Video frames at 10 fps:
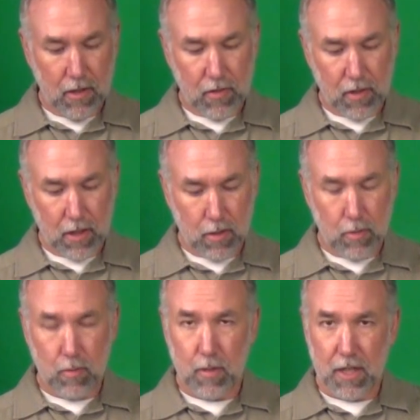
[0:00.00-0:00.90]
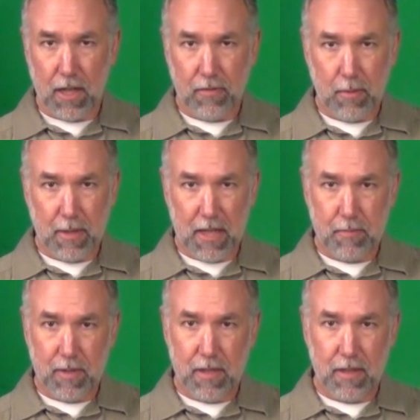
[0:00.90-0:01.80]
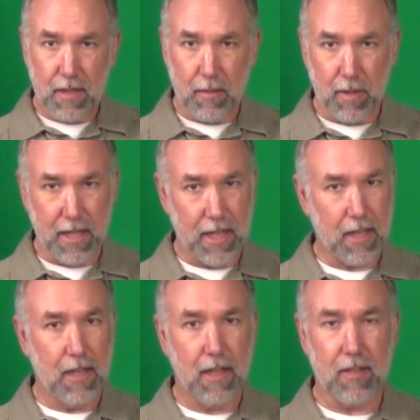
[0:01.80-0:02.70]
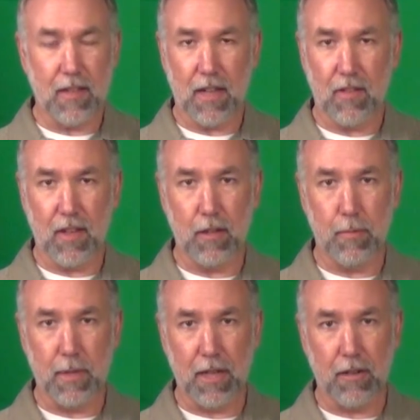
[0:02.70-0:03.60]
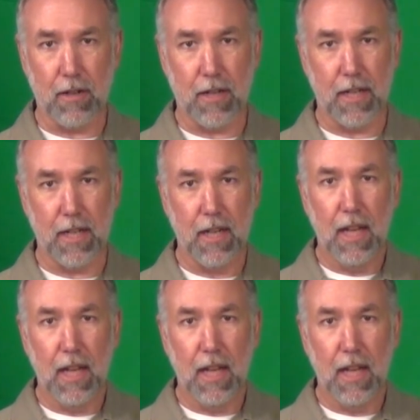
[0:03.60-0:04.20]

So when you cover them up, they blink, it's got a single blinker on it,